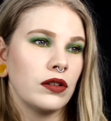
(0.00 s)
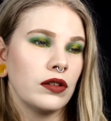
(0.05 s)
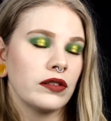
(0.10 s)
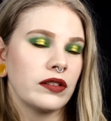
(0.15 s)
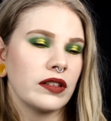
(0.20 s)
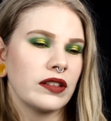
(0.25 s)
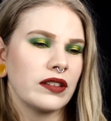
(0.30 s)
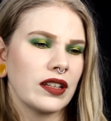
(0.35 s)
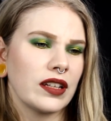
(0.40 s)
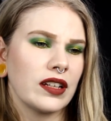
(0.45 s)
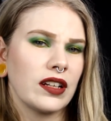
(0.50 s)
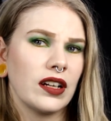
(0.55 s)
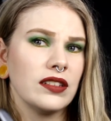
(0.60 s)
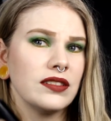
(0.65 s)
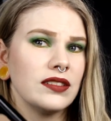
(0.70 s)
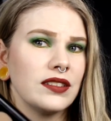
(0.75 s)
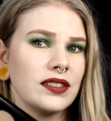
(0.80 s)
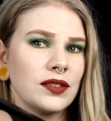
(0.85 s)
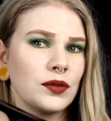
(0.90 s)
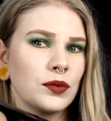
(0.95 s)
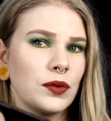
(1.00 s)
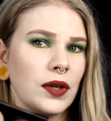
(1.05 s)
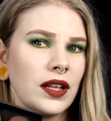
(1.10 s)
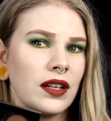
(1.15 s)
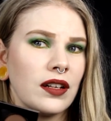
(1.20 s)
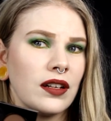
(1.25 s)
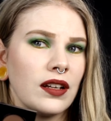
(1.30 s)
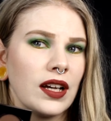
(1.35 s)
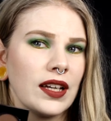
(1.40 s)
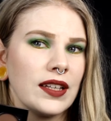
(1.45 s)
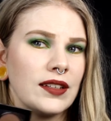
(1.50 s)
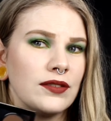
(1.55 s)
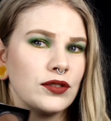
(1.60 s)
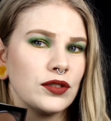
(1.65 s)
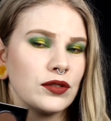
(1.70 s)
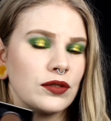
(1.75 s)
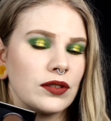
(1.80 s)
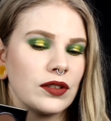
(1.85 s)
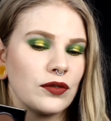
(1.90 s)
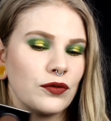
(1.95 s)
Since I got this one, I've
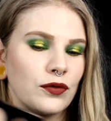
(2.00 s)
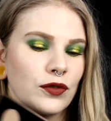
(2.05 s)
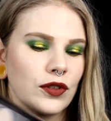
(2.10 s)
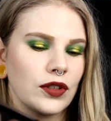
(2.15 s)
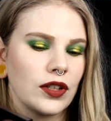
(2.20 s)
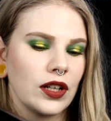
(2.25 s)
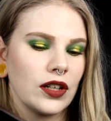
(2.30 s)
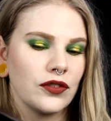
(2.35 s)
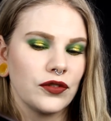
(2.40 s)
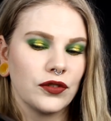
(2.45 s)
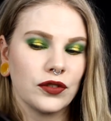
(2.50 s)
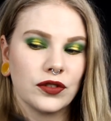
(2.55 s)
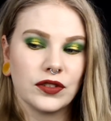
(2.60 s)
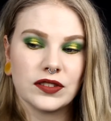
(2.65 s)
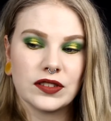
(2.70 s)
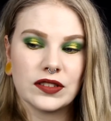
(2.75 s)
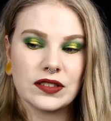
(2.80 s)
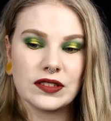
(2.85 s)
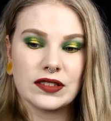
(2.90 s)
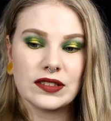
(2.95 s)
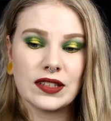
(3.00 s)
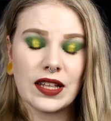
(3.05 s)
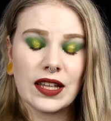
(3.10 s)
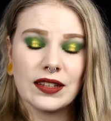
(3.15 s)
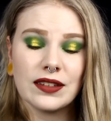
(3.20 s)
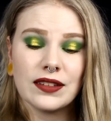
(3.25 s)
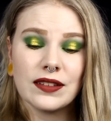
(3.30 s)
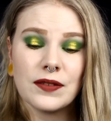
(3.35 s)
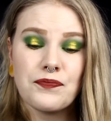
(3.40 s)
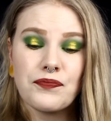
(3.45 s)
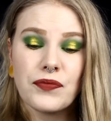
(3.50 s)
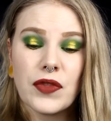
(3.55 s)
used it for contour since that.